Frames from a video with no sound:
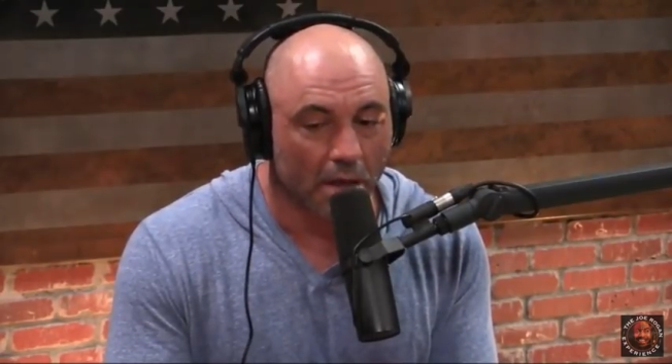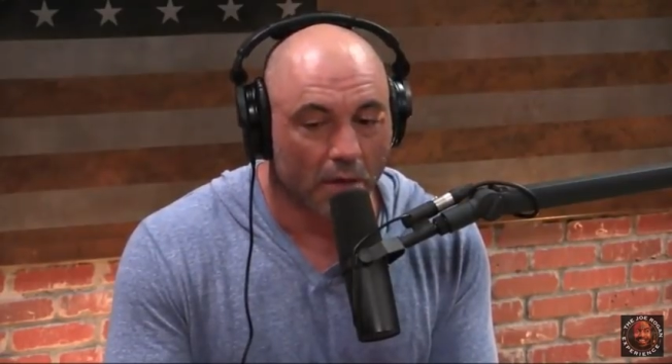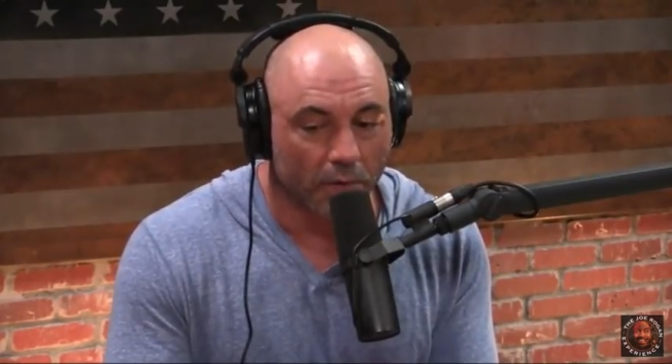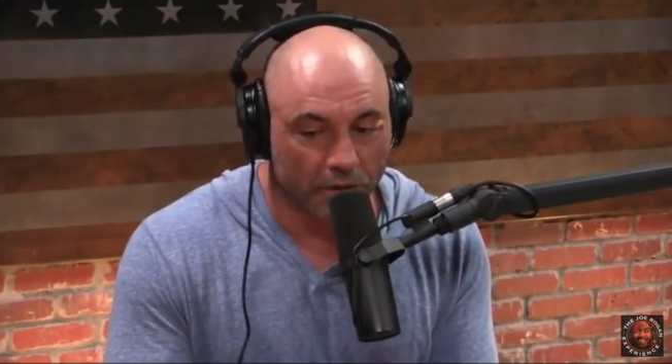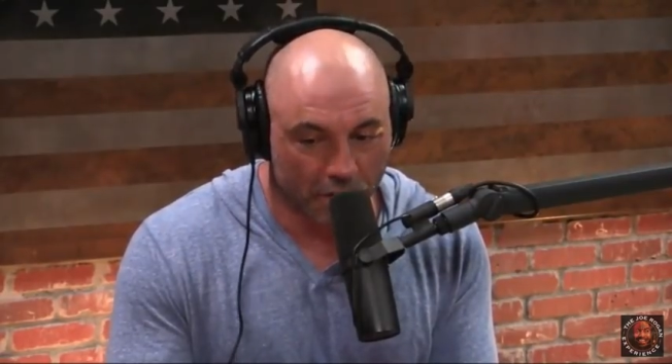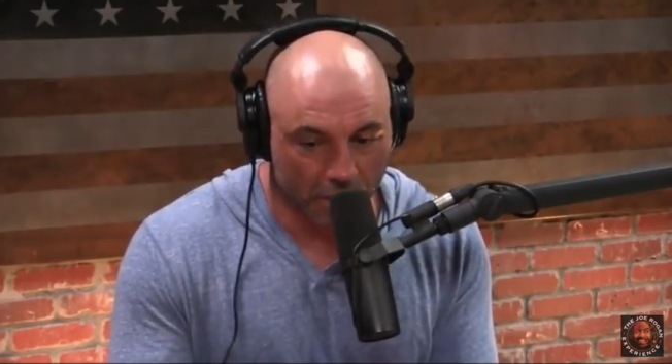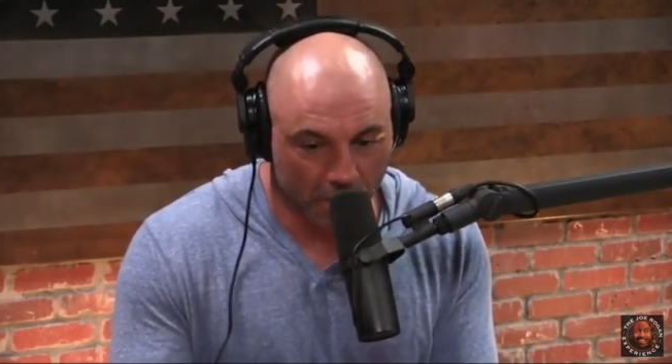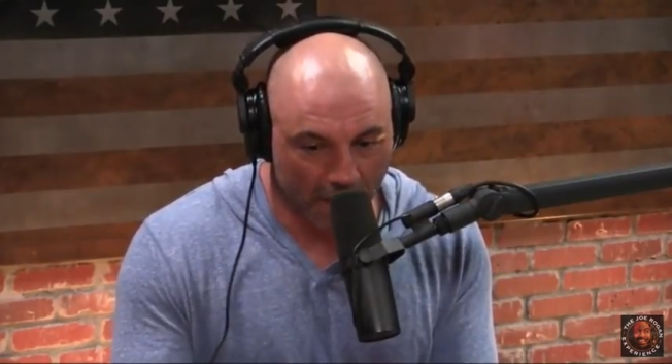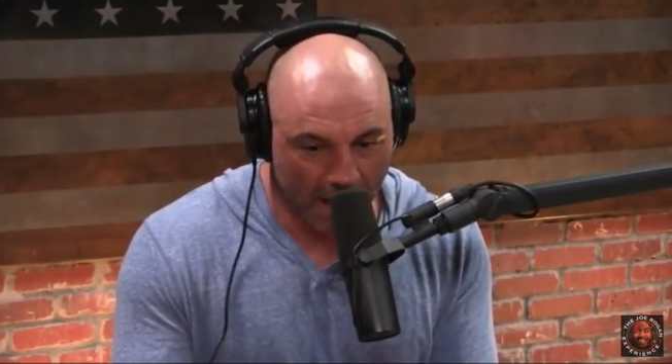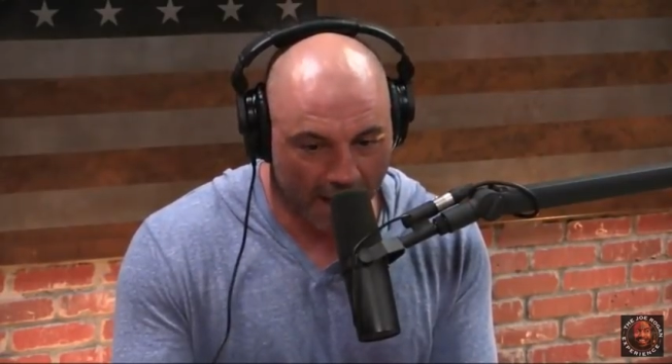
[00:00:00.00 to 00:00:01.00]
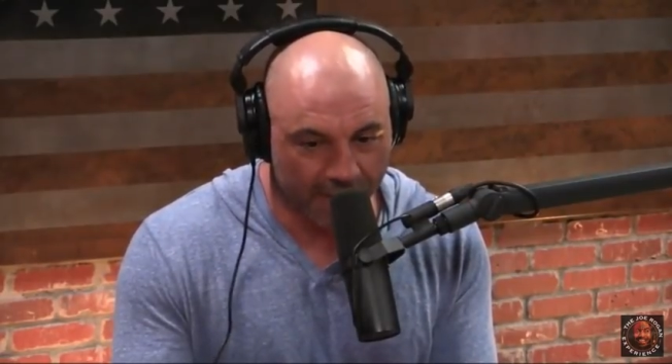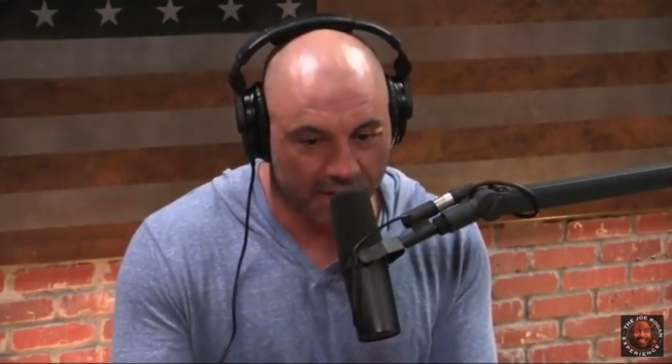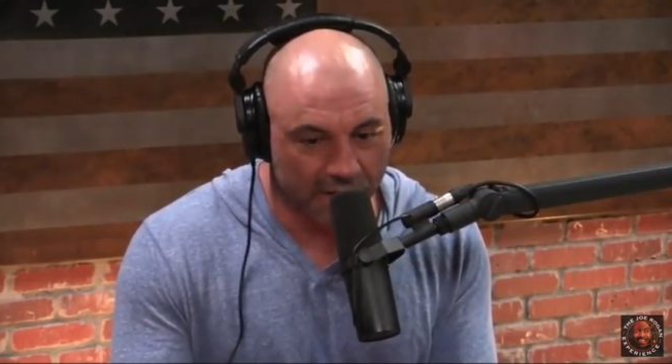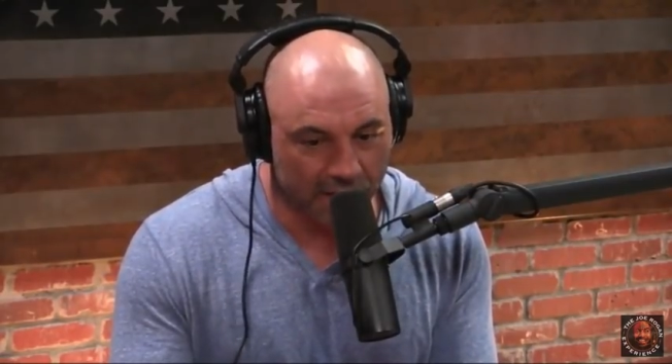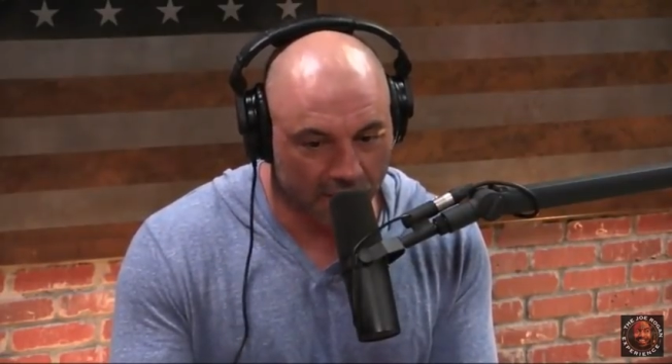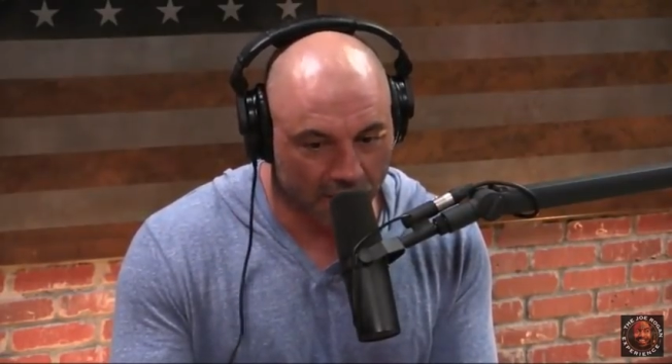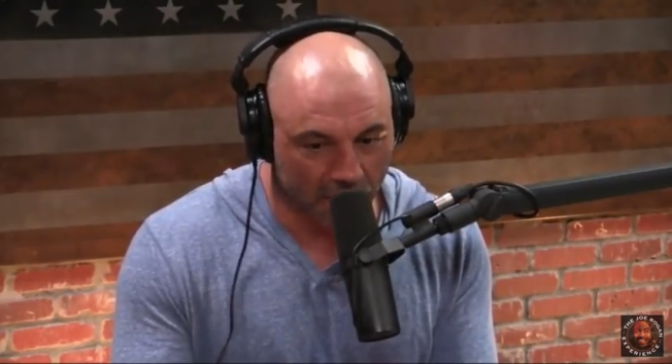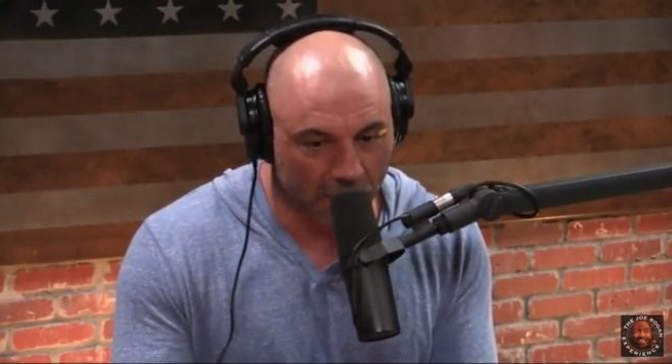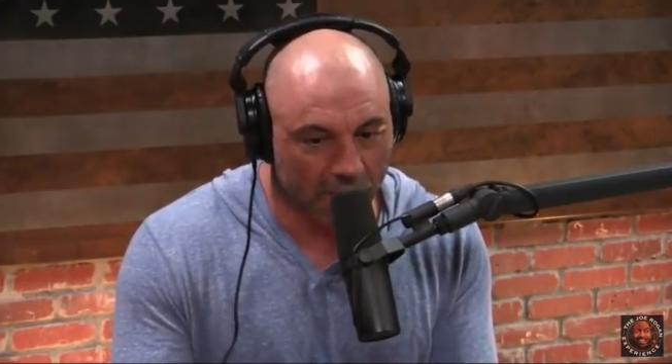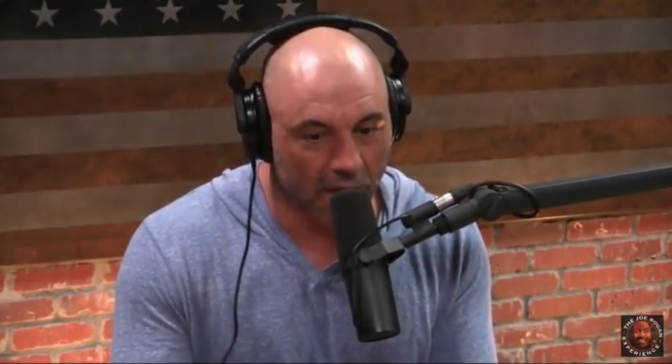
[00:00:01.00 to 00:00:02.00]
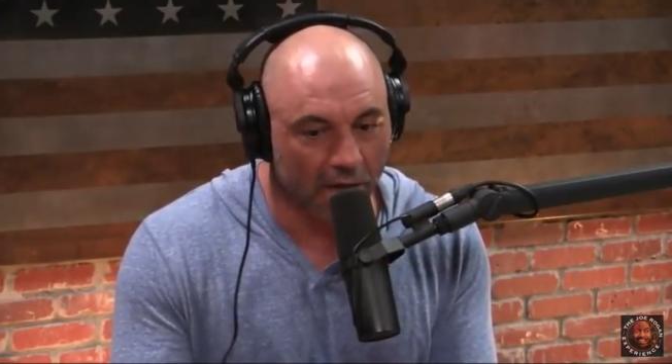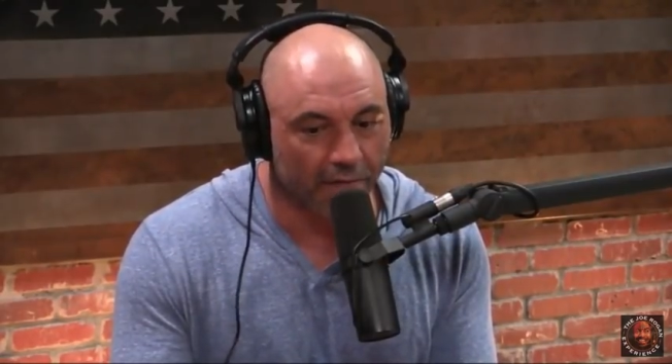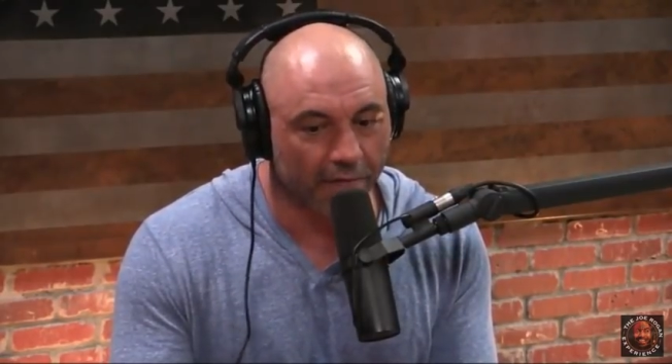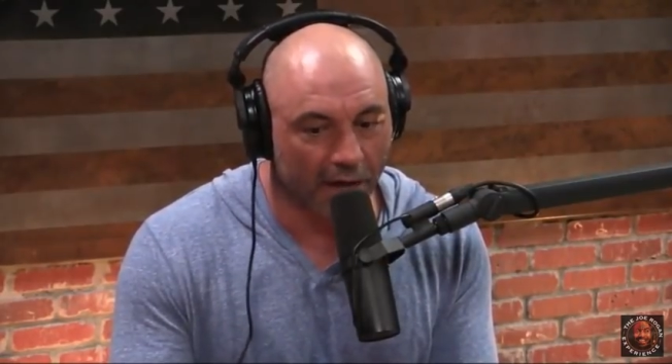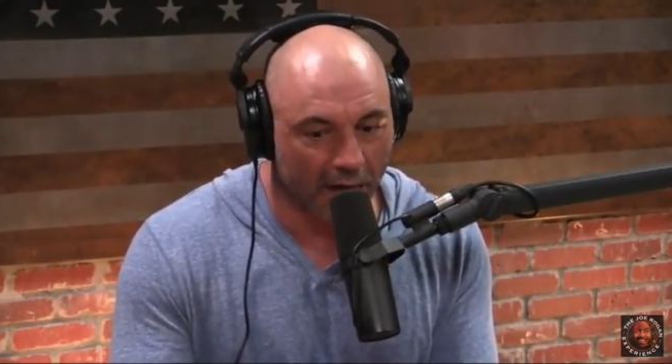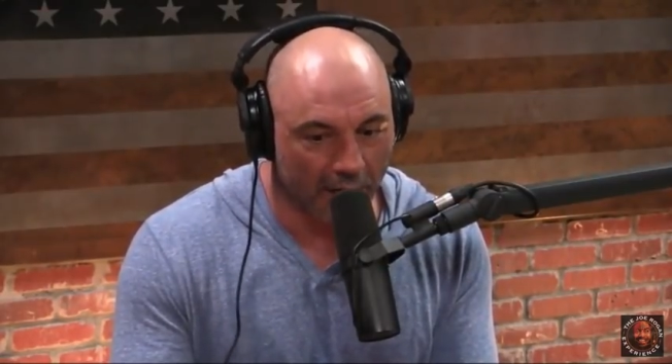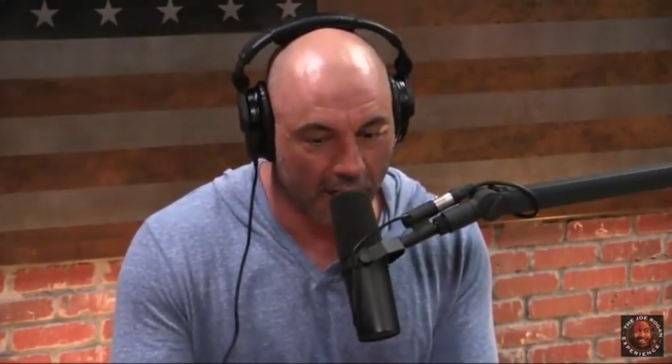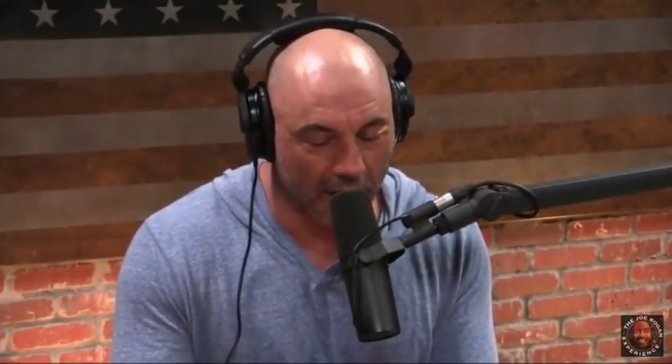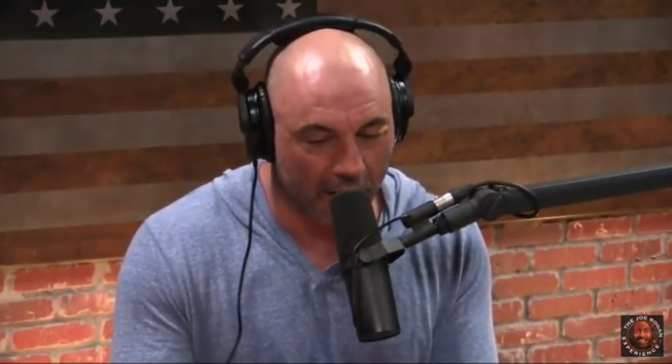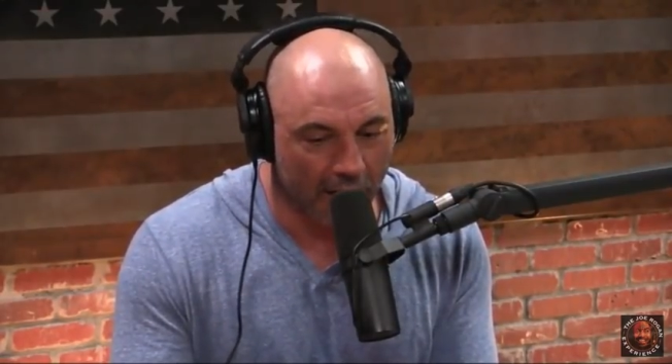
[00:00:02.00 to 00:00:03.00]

which do have a disassociative uh,